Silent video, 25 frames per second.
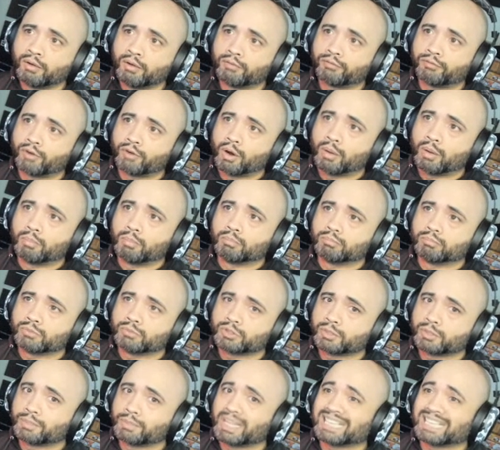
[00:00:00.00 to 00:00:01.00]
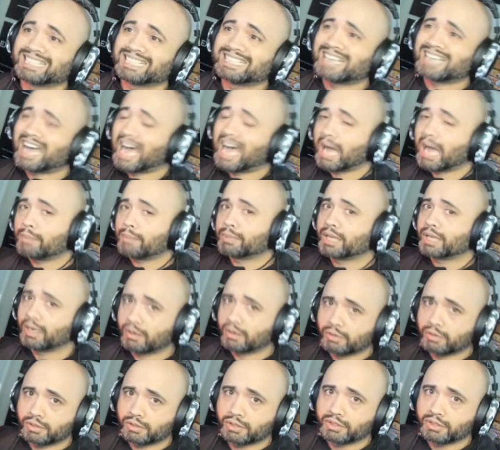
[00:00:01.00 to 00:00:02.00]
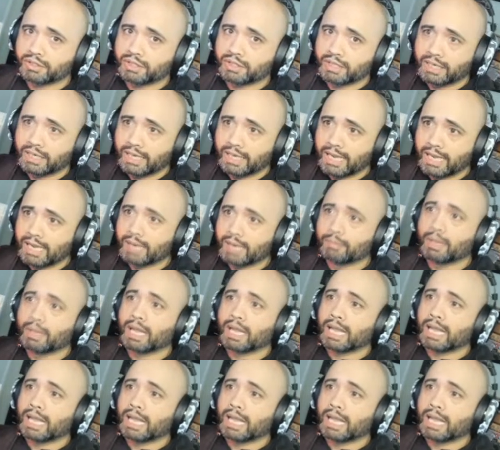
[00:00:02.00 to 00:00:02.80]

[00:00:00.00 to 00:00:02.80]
from some of the top characters in the game